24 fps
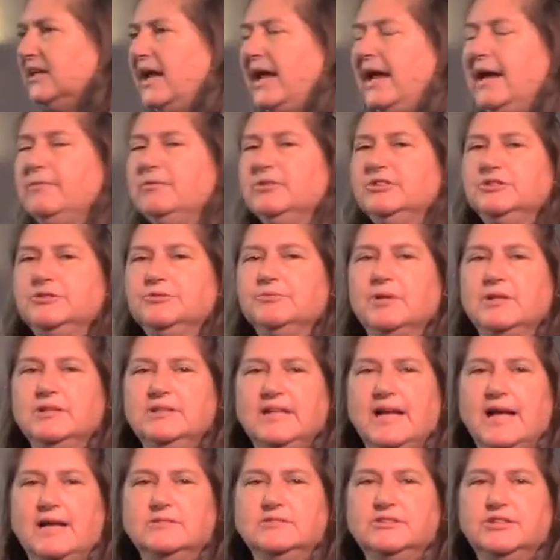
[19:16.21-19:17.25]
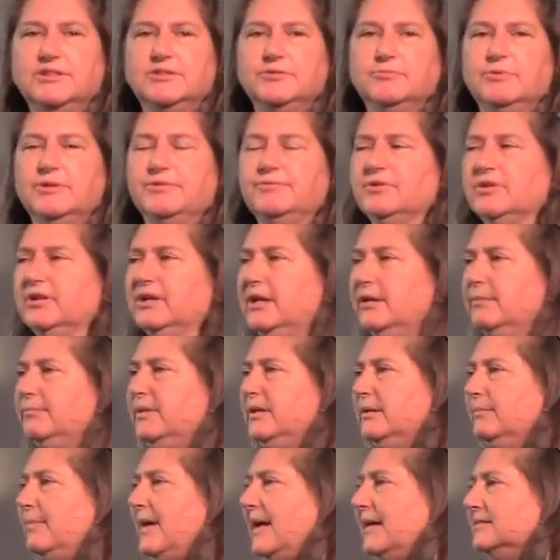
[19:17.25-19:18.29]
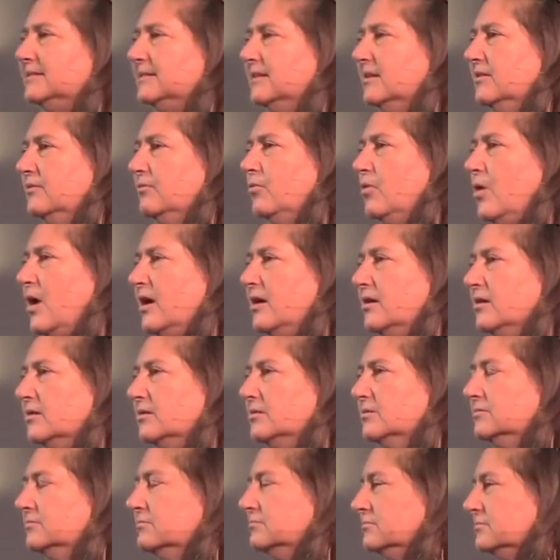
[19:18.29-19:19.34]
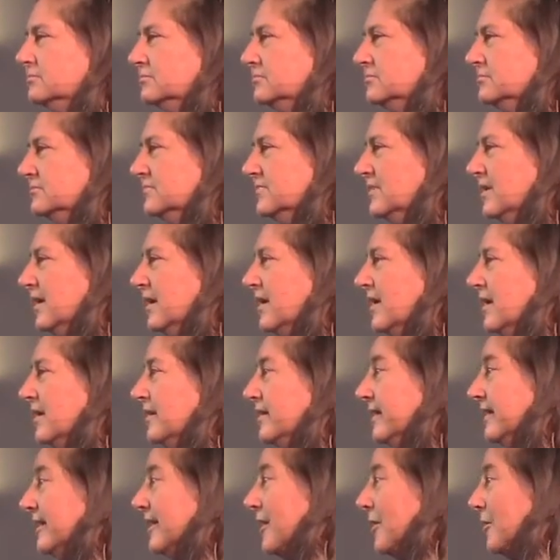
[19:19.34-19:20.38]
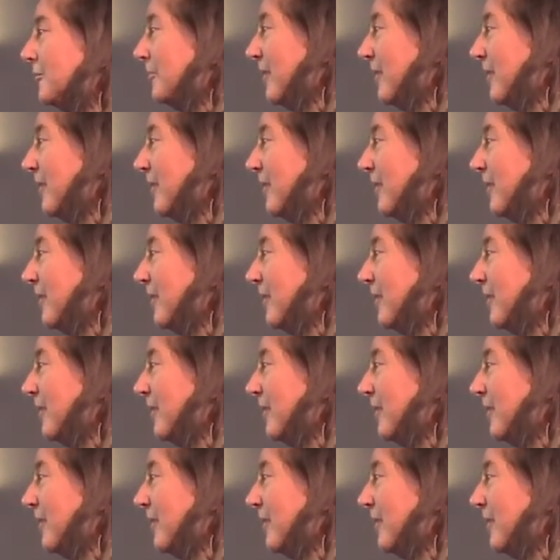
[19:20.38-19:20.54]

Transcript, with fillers: Hey, would you run down to the river and get me a basket of water? The young